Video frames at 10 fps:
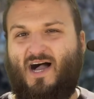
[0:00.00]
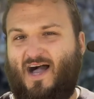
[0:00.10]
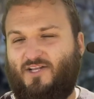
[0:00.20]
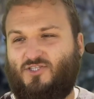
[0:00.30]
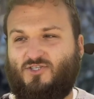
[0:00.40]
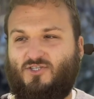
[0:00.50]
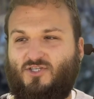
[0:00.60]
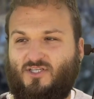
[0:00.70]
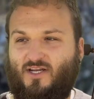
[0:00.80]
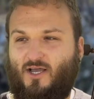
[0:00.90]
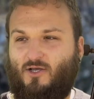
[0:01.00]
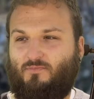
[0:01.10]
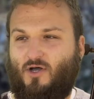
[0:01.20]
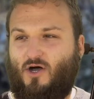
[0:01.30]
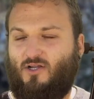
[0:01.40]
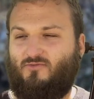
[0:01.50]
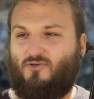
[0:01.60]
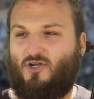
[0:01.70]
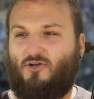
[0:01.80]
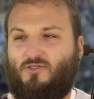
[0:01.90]
it's also just going to help all of
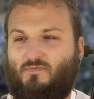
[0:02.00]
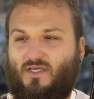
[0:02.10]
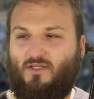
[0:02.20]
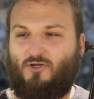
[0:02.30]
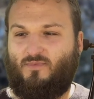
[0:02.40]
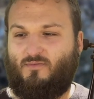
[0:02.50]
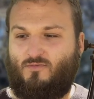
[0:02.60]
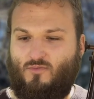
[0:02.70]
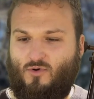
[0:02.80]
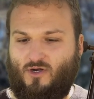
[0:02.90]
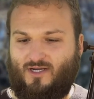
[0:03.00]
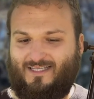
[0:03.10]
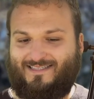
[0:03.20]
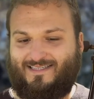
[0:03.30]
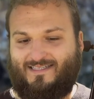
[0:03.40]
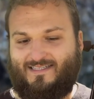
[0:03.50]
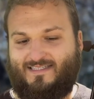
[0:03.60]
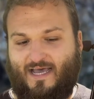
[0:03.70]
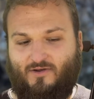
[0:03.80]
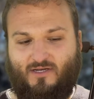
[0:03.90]
your notes be a little bit more consistent
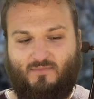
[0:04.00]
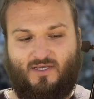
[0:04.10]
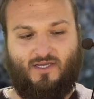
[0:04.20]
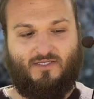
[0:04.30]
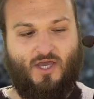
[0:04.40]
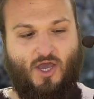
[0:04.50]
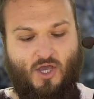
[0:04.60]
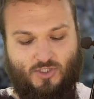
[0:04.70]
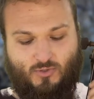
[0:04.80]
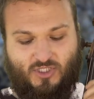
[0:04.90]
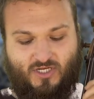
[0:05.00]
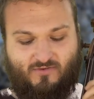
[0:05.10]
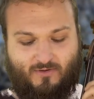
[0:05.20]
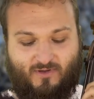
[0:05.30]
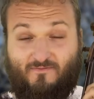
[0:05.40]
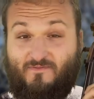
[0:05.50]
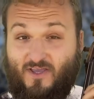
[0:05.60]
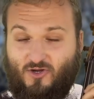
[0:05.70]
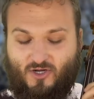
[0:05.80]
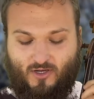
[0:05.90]
sounding, because switching from a
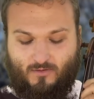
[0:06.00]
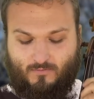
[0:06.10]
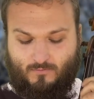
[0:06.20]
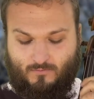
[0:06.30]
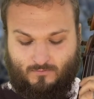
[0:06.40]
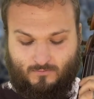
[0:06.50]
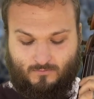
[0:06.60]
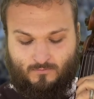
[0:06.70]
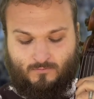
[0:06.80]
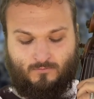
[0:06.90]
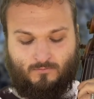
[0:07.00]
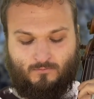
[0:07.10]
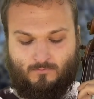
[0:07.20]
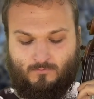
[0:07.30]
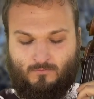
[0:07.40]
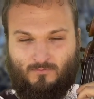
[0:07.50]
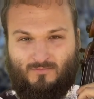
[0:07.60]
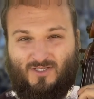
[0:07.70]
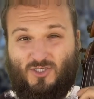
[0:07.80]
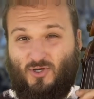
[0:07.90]
fingered note
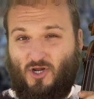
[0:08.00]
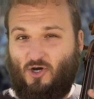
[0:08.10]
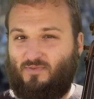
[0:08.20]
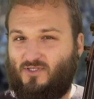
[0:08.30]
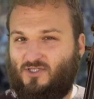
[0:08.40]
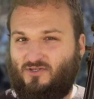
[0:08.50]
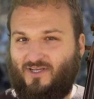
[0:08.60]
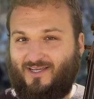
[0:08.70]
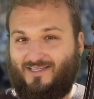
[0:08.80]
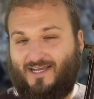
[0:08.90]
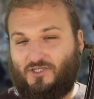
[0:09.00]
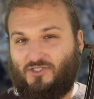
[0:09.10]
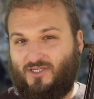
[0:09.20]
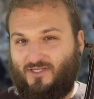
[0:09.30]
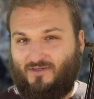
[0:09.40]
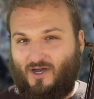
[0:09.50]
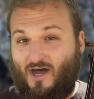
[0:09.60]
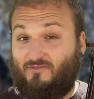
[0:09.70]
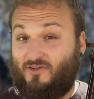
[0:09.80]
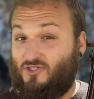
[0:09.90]
to an open string is actually
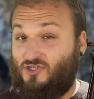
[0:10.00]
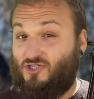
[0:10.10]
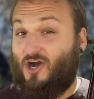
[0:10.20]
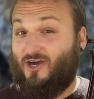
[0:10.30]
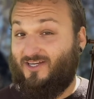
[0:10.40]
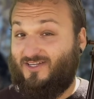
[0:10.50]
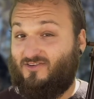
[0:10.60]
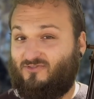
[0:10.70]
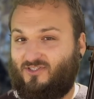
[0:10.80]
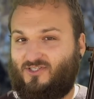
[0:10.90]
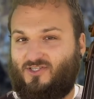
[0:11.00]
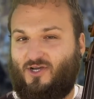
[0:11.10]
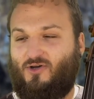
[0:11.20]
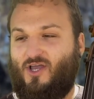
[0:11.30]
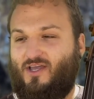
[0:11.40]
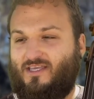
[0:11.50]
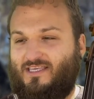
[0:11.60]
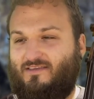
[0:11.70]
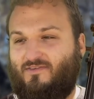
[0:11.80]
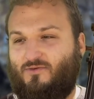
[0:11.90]
often a jarring difference. So
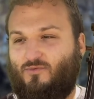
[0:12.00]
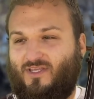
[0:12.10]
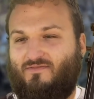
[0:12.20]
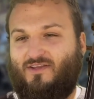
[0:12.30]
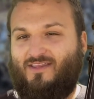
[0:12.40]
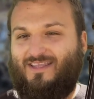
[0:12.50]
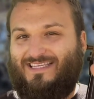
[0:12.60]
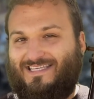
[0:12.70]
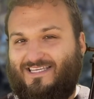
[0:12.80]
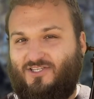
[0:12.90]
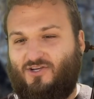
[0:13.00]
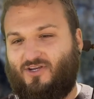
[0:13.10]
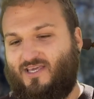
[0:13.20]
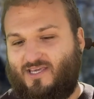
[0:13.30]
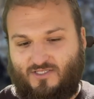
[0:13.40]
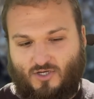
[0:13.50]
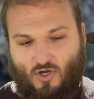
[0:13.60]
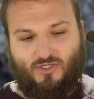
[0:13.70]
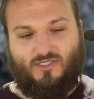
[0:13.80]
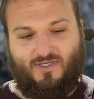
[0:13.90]
even in these easier keys,
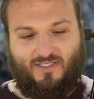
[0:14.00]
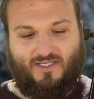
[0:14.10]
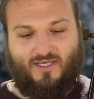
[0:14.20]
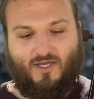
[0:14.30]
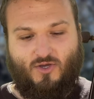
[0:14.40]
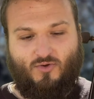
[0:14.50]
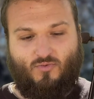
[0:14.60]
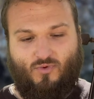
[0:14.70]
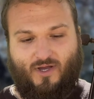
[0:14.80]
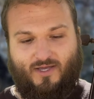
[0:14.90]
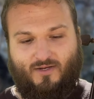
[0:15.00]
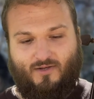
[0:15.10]
ultimately what